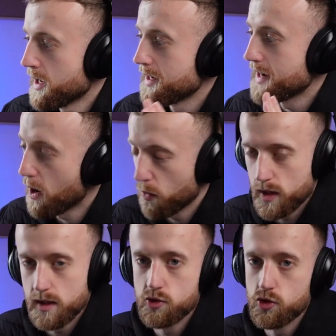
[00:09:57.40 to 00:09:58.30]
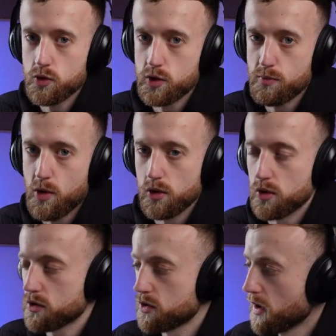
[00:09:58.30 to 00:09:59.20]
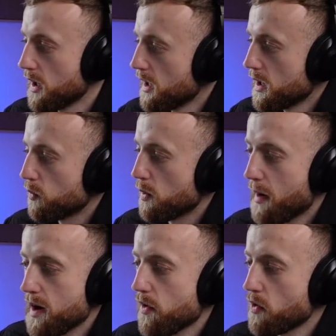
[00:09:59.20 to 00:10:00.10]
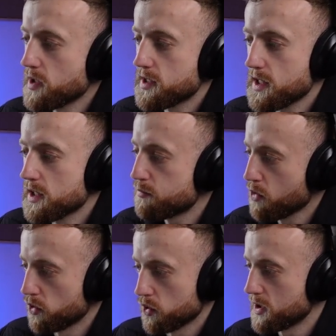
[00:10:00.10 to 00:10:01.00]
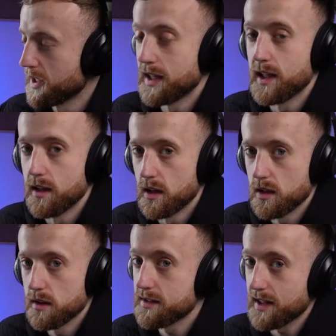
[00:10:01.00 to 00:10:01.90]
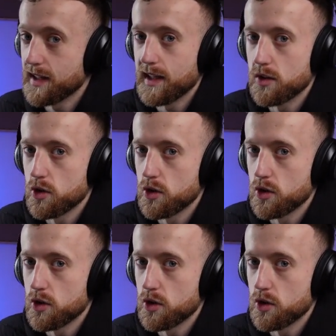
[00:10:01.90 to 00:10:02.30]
Now we introduce the product. We might have already seen the product in here, seen it in